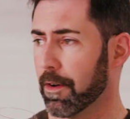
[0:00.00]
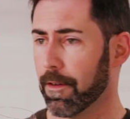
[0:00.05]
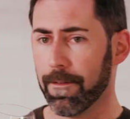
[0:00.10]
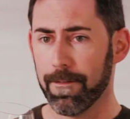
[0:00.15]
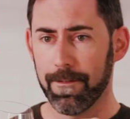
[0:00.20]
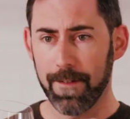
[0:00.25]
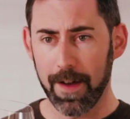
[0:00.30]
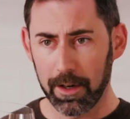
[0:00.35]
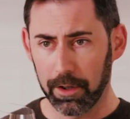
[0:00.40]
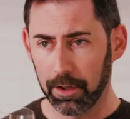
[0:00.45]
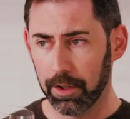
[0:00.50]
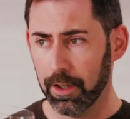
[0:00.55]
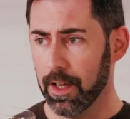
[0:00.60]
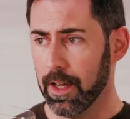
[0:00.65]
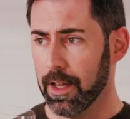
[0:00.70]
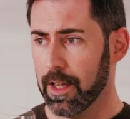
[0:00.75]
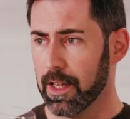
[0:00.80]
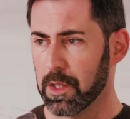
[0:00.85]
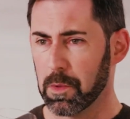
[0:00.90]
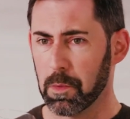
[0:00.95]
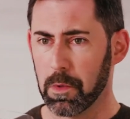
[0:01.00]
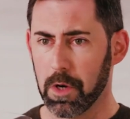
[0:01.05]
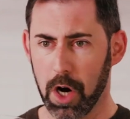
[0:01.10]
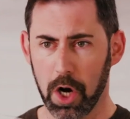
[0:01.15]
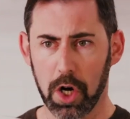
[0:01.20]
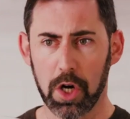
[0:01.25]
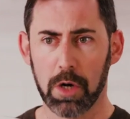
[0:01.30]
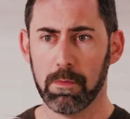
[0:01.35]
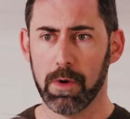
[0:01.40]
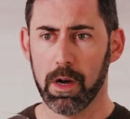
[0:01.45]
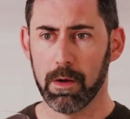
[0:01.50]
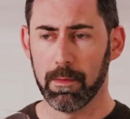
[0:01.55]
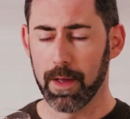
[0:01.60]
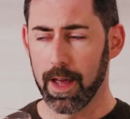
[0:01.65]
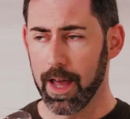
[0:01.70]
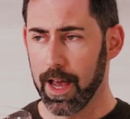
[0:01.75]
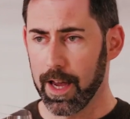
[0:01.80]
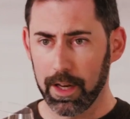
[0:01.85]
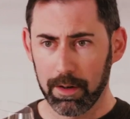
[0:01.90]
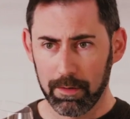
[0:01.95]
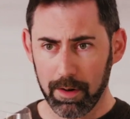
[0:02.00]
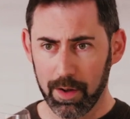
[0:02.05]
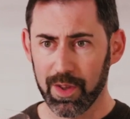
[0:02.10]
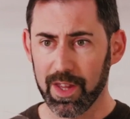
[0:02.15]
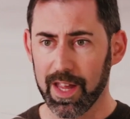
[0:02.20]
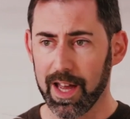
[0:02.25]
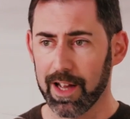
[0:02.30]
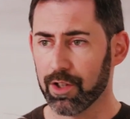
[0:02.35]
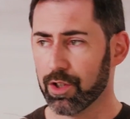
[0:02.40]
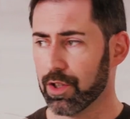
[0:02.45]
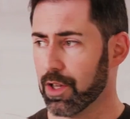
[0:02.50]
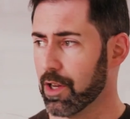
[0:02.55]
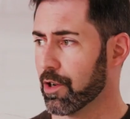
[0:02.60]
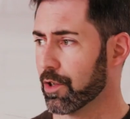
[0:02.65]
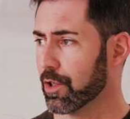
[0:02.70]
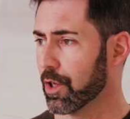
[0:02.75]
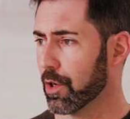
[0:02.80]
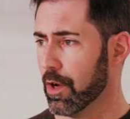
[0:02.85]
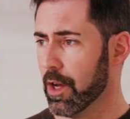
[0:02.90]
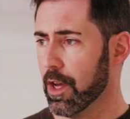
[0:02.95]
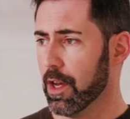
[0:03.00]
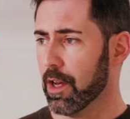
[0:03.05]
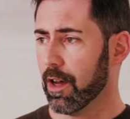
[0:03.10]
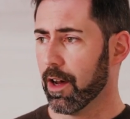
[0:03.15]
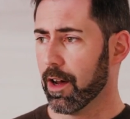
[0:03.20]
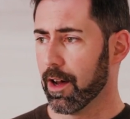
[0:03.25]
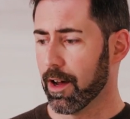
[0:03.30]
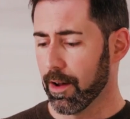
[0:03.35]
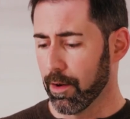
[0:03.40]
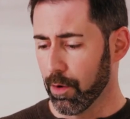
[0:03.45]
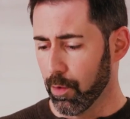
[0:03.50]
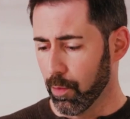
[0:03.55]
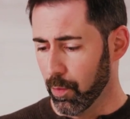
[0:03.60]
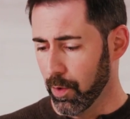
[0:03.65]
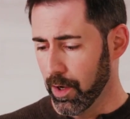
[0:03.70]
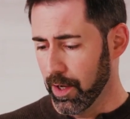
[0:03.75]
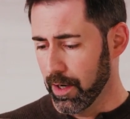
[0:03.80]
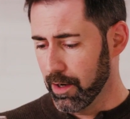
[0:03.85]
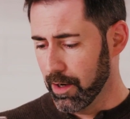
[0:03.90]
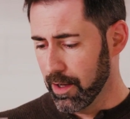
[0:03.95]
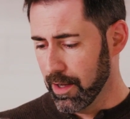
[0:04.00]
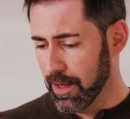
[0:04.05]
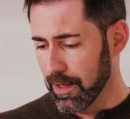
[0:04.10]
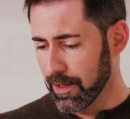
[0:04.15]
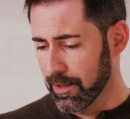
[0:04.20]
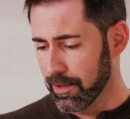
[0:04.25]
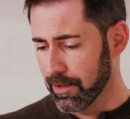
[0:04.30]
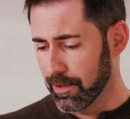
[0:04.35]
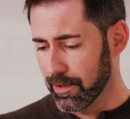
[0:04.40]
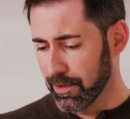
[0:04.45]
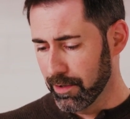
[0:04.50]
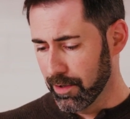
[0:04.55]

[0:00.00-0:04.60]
of fennel and some cardamom hanging around the edges here. So what is